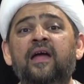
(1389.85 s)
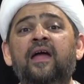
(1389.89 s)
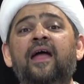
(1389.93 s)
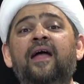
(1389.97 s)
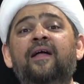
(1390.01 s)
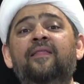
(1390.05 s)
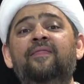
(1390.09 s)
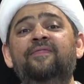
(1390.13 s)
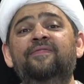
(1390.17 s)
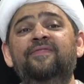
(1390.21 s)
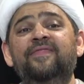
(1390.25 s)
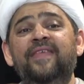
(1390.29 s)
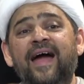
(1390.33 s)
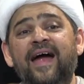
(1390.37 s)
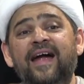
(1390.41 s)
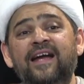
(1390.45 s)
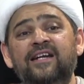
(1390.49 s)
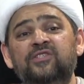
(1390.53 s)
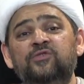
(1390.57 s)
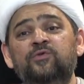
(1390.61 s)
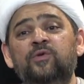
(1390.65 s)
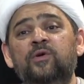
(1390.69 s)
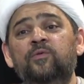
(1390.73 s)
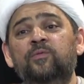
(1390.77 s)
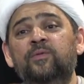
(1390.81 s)
And
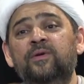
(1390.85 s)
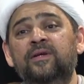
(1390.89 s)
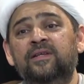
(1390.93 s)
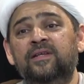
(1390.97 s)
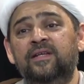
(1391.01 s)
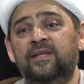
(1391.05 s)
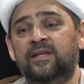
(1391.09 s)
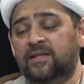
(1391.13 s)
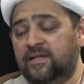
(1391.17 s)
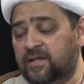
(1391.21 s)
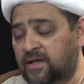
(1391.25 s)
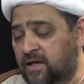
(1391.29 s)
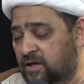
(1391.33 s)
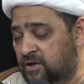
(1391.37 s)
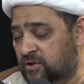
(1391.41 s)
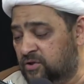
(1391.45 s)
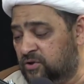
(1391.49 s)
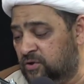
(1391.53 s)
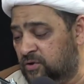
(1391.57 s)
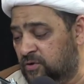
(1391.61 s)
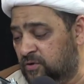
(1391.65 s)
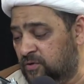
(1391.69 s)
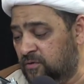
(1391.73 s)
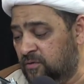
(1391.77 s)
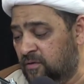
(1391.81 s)
that's where we need
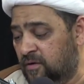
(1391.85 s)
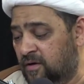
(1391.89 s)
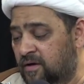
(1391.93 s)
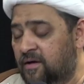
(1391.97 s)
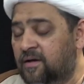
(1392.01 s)
to